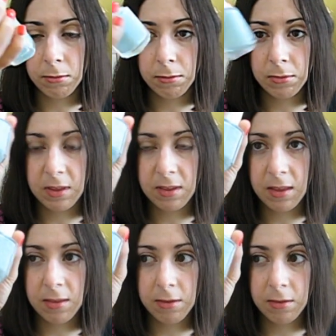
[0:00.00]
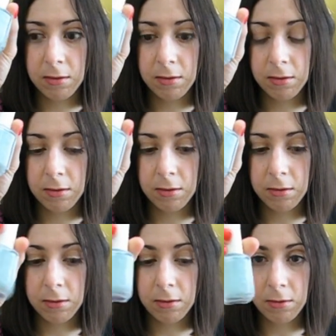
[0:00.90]
this is
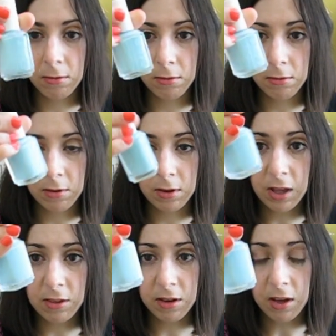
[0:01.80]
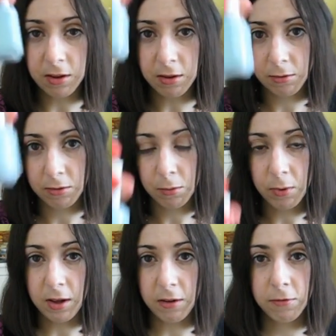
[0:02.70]
a nice colour to
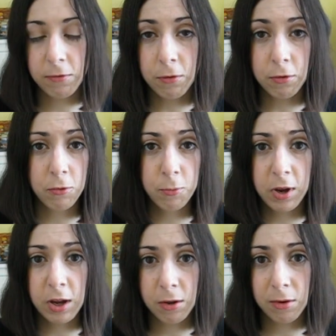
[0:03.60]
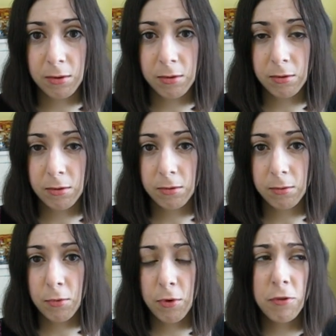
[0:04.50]
wear for spring,
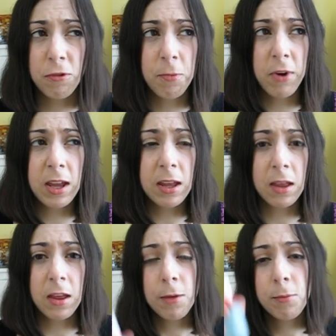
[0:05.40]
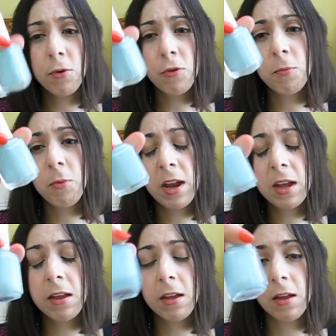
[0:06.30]
more spring,
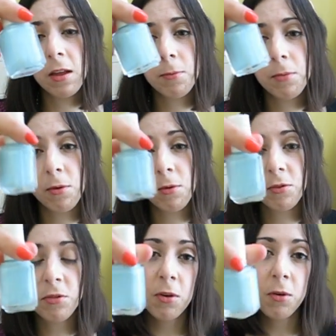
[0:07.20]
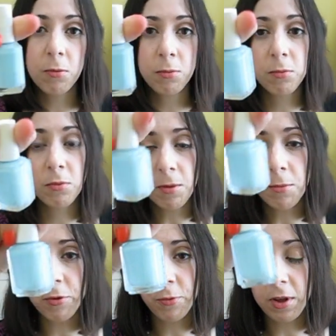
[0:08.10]
but also summer
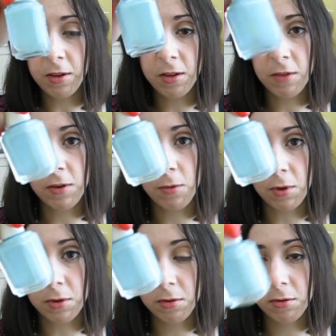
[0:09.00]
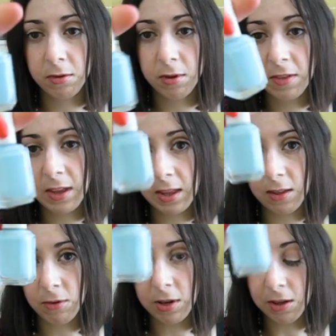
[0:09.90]
as well if you want. I think
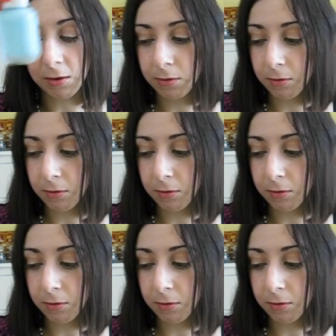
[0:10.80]
it's really cute.